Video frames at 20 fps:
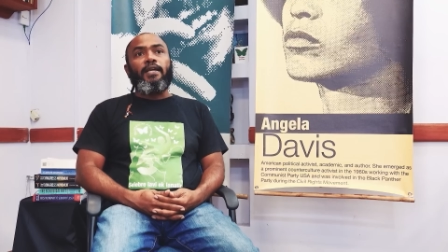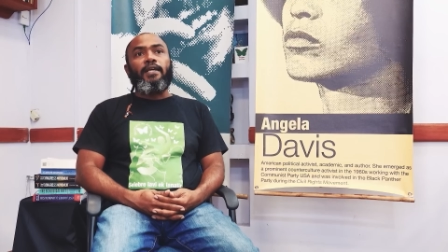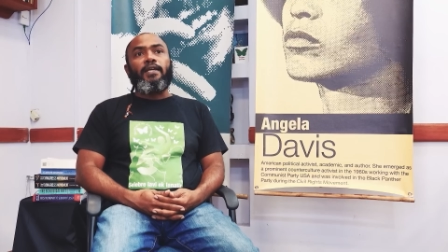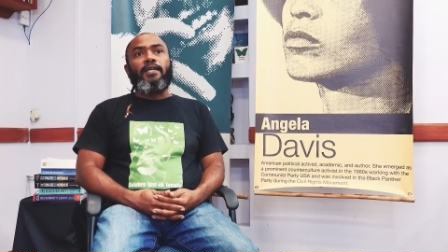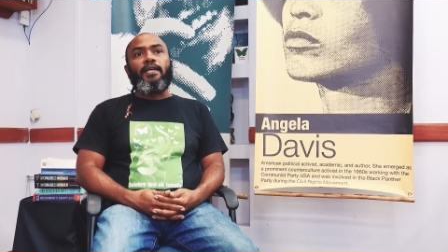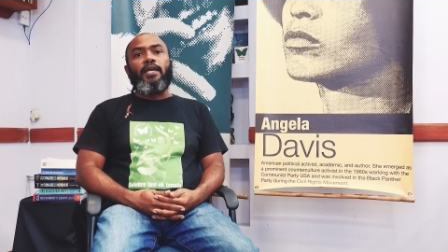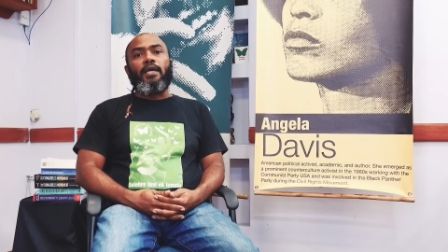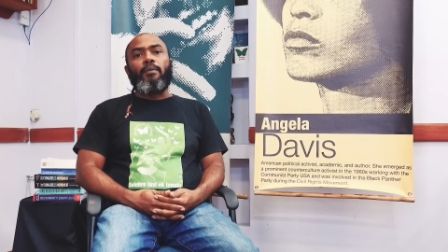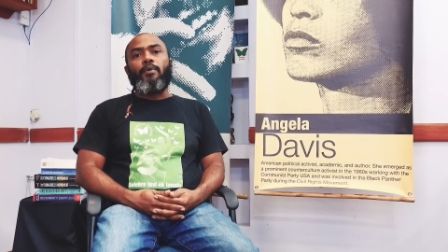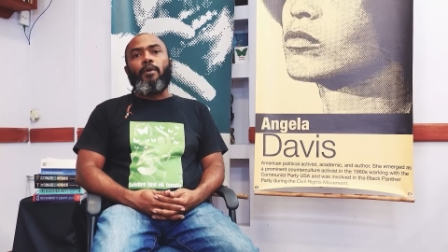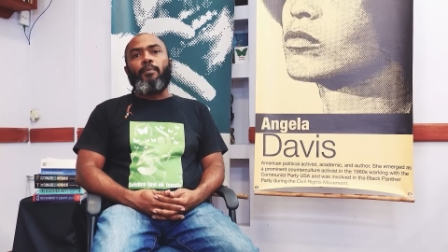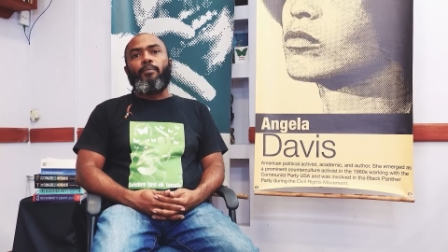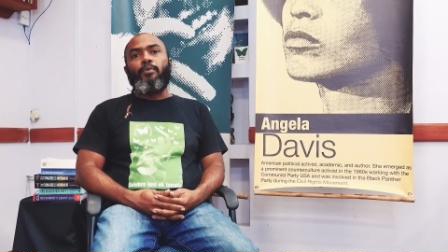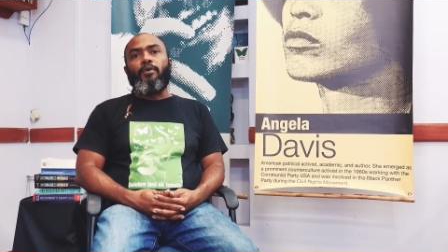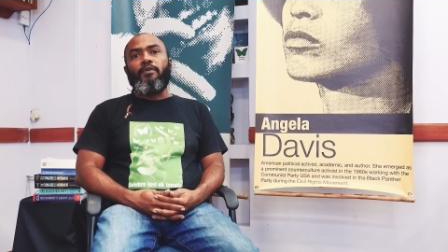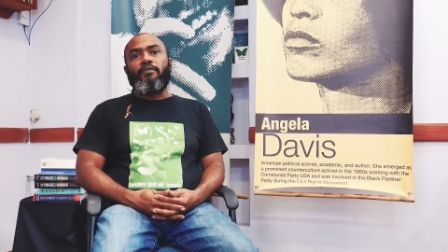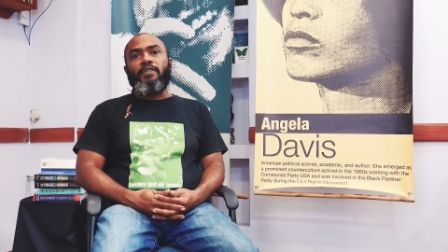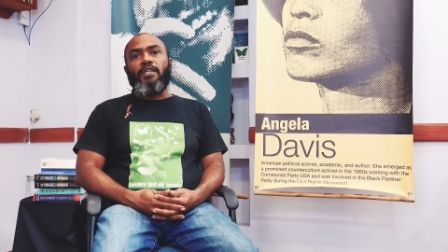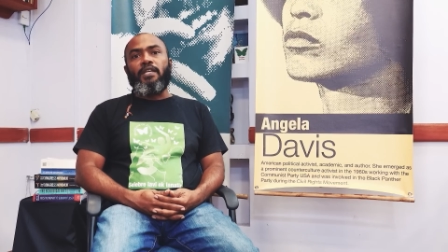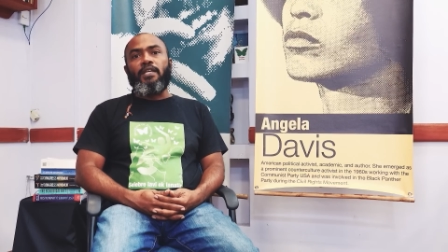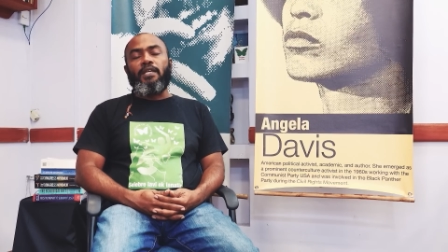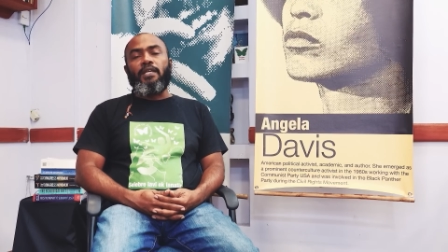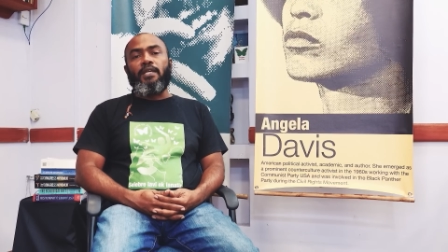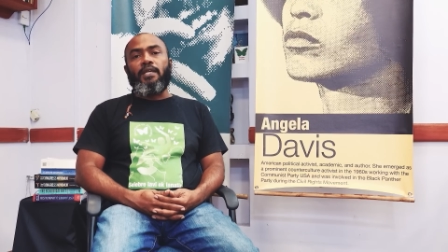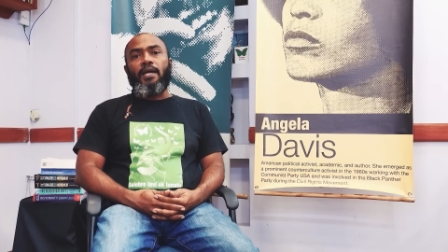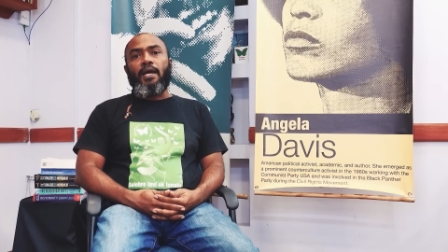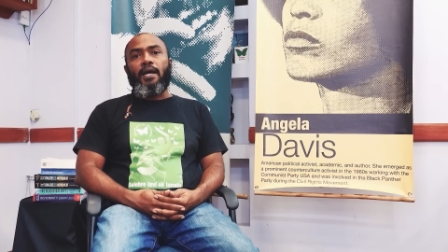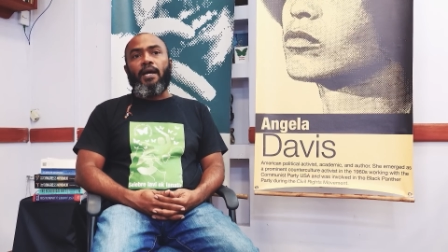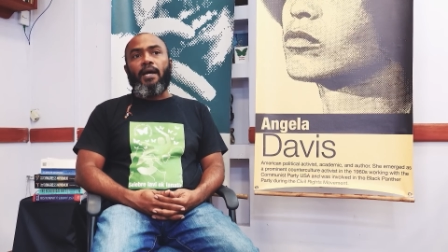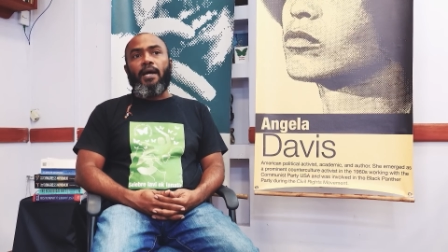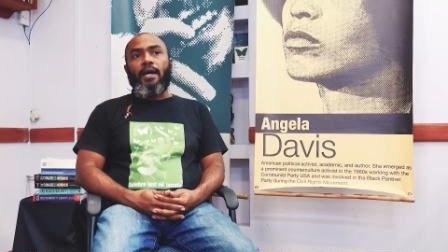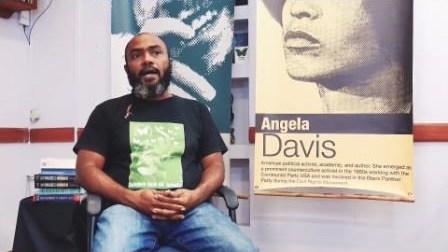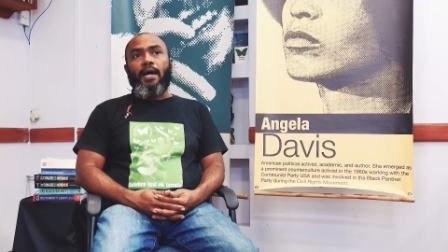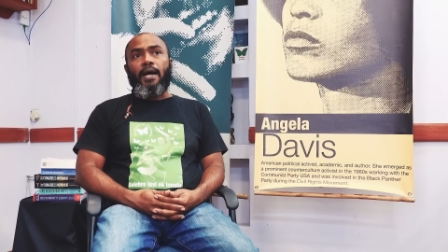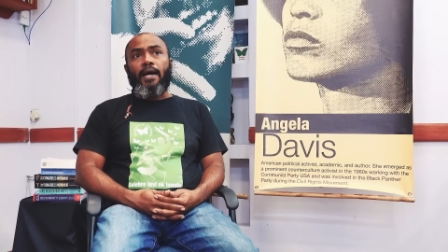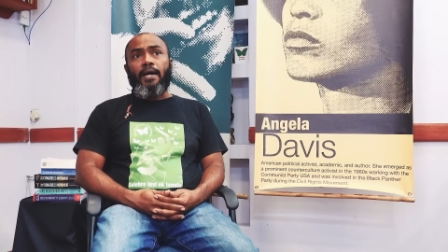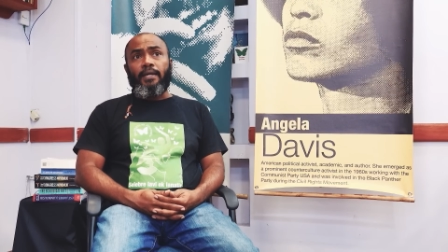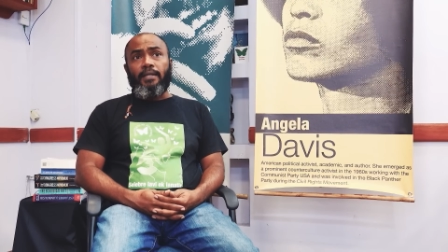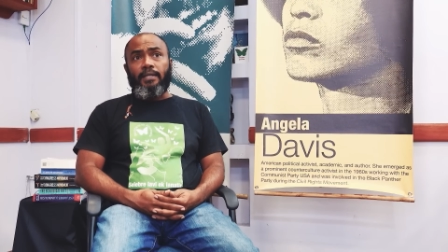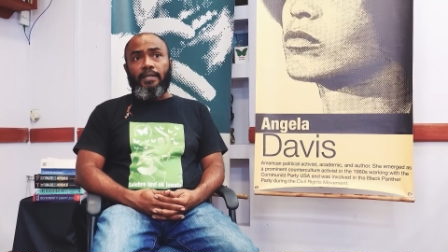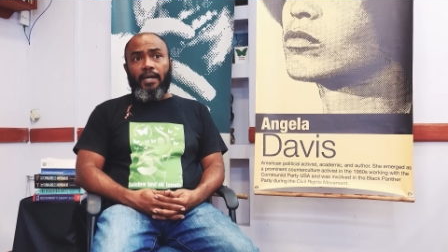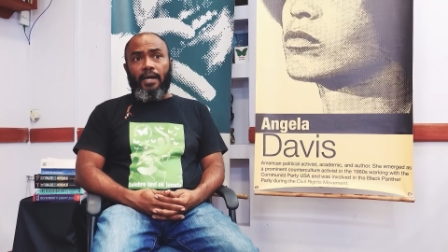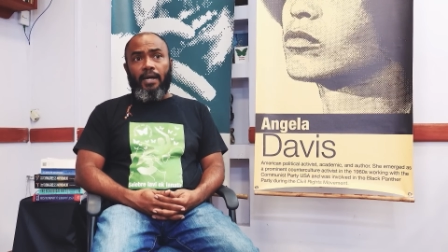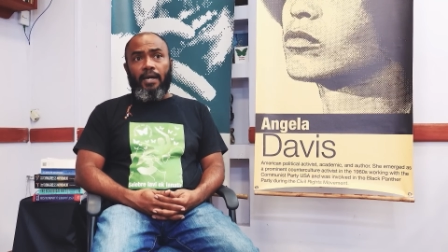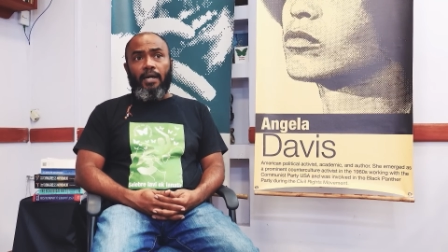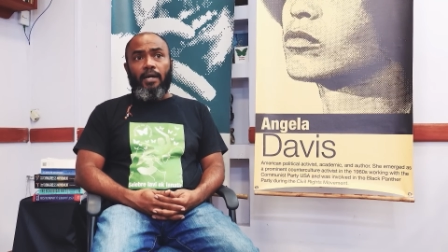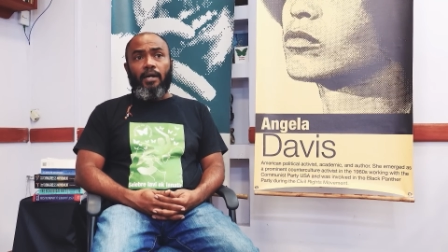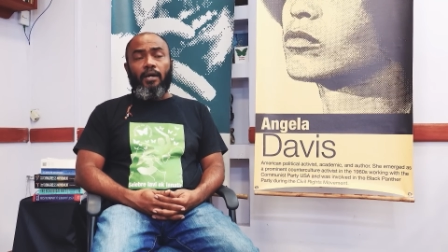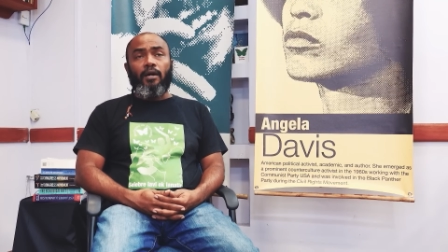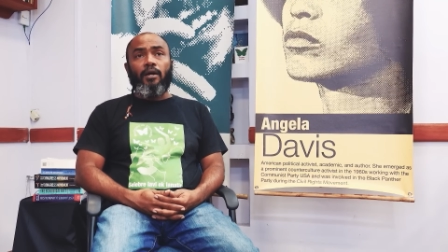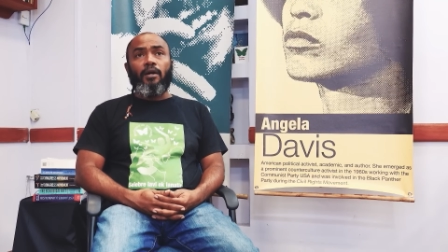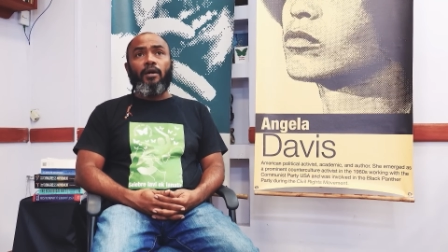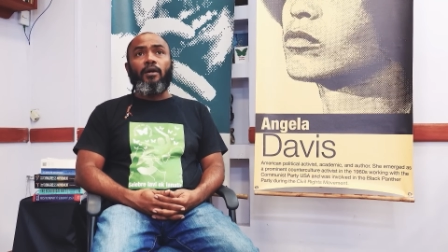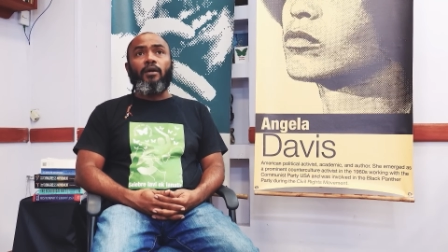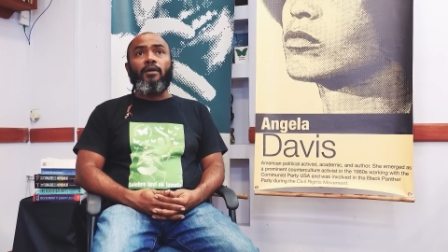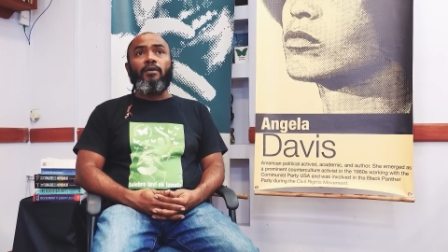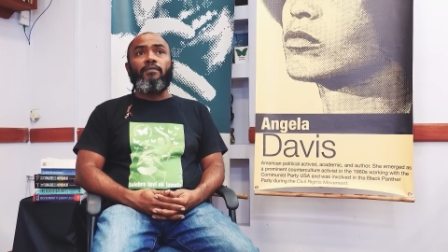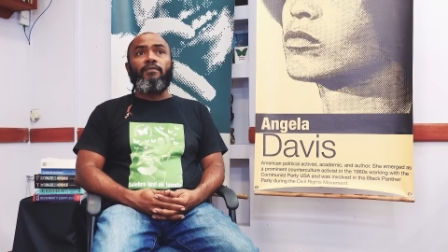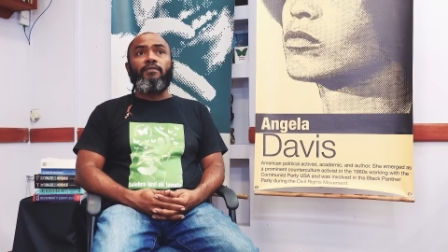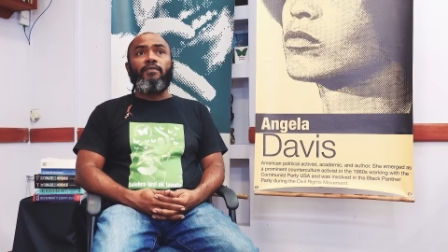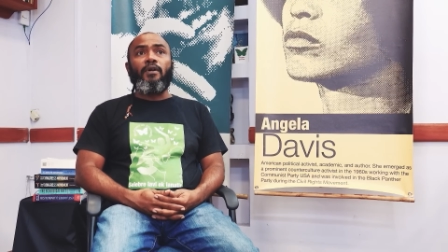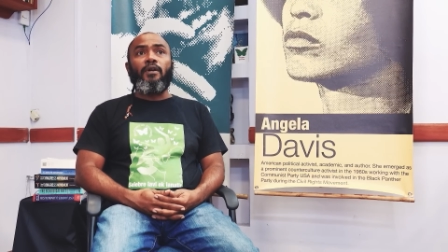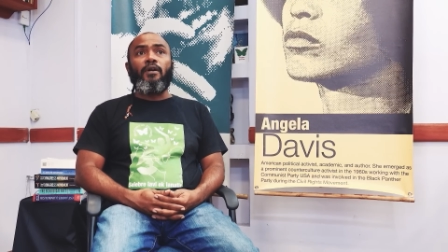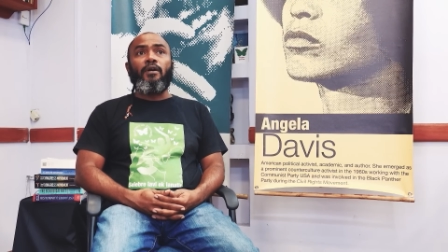he came up with the idea of